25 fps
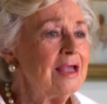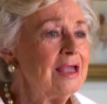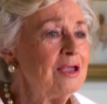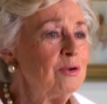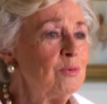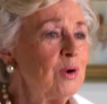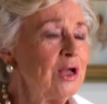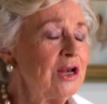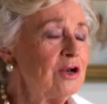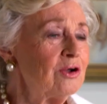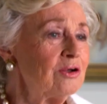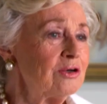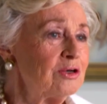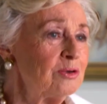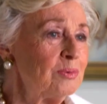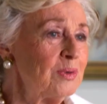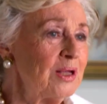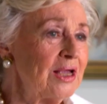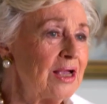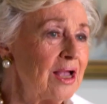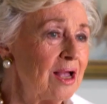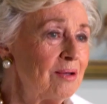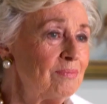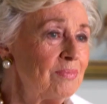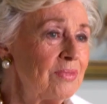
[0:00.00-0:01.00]
He went on to
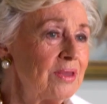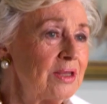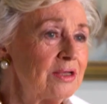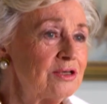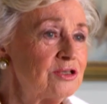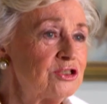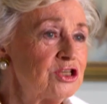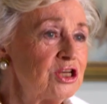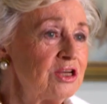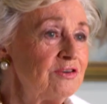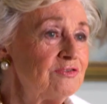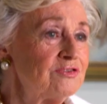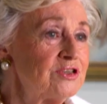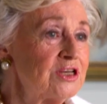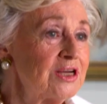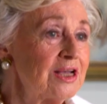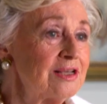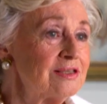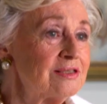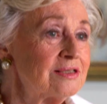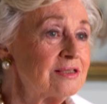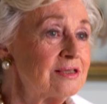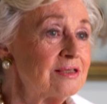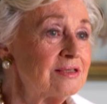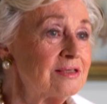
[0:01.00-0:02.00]
become the Chief
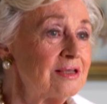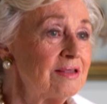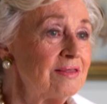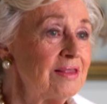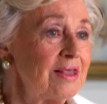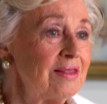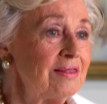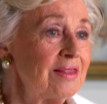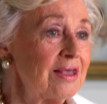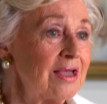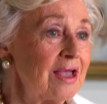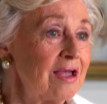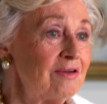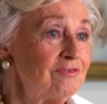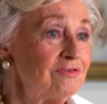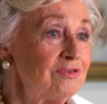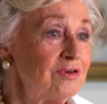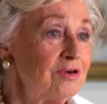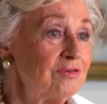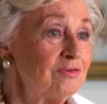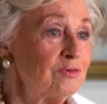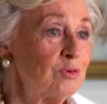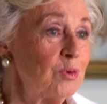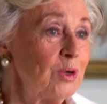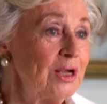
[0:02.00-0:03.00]
Justice and then the
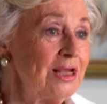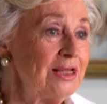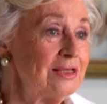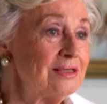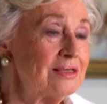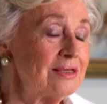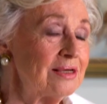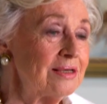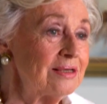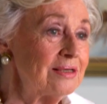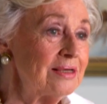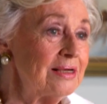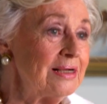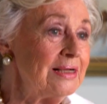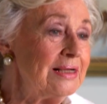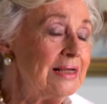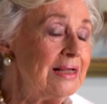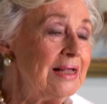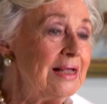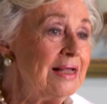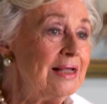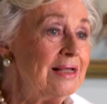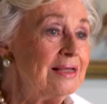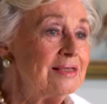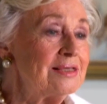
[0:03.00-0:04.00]
Governor of Queensland.
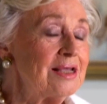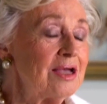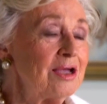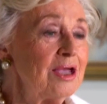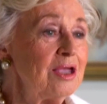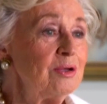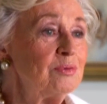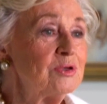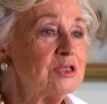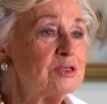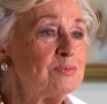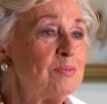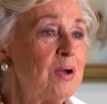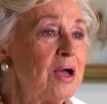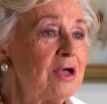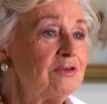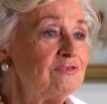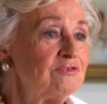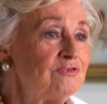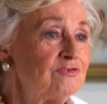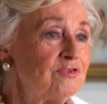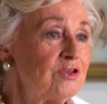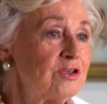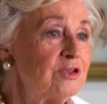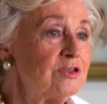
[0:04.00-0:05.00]
So he was my
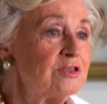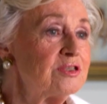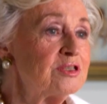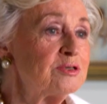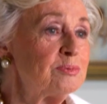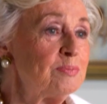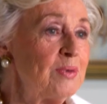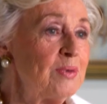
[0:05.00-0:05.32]
first